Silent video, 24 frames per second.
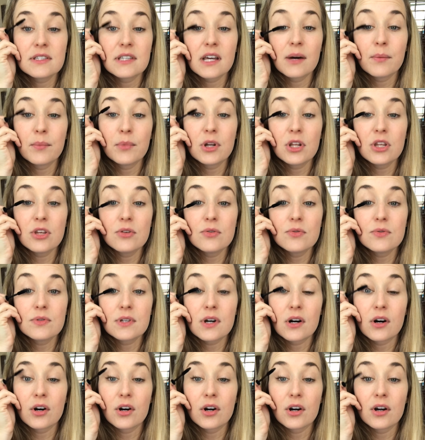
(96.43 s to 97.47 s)
I'm gonna use
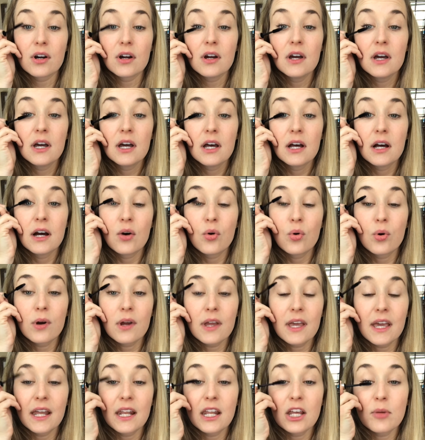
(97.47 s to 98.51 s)
our
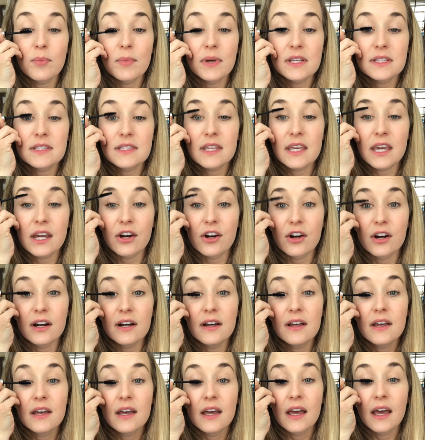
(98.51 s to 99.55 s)
organic mascara,
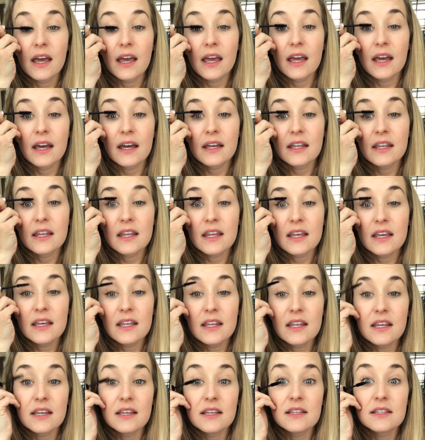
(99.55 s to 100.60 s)
and it
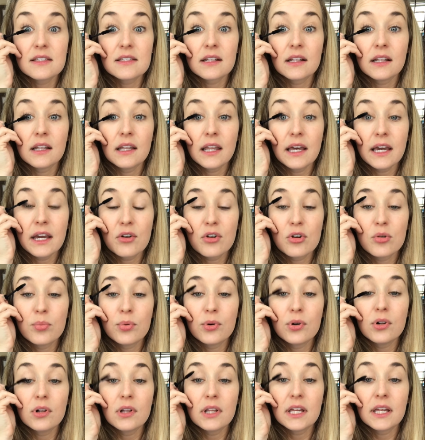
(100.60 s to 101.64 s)
is
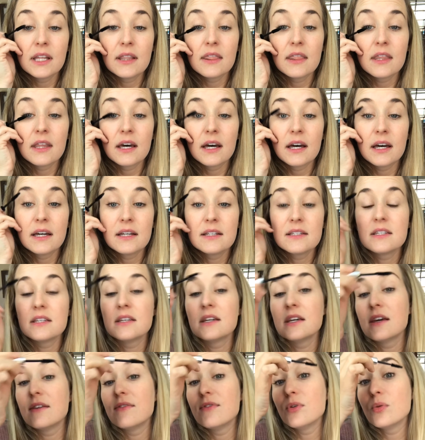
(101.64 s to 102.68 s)
layerable in that
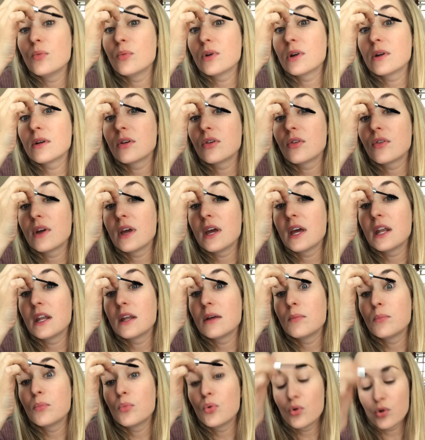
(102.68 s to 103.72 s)
if you want to create it
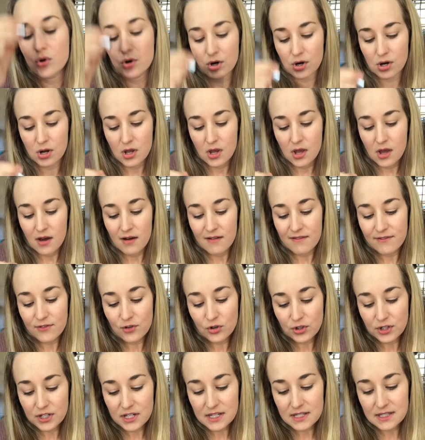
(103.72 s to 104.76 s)
more
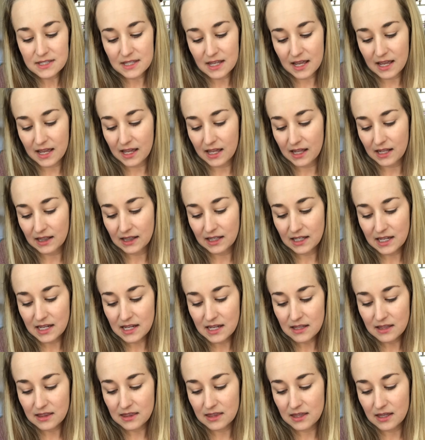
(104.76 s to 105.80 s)
fullness and
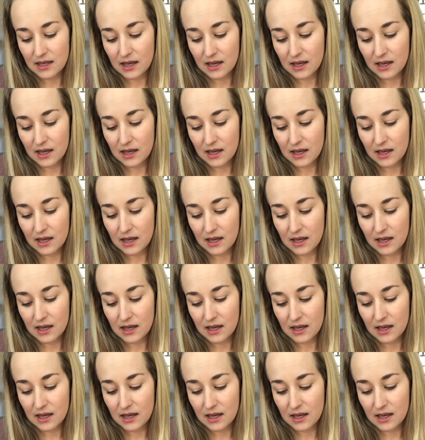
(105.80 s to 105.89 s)
length,